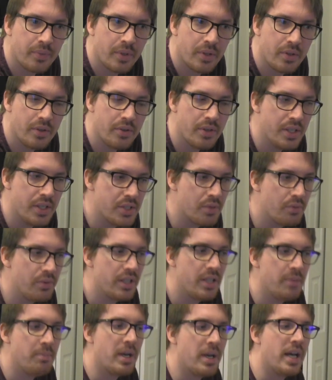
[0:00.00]
there is a
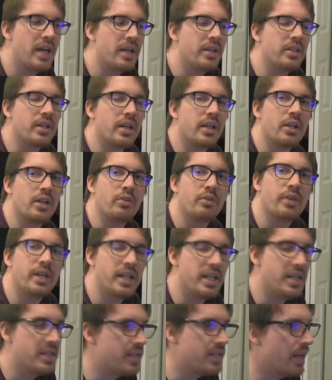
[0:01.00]
really bad kind of
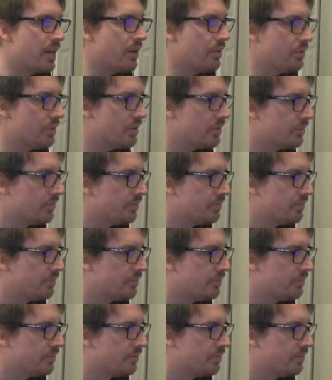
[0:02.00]
grainy sound.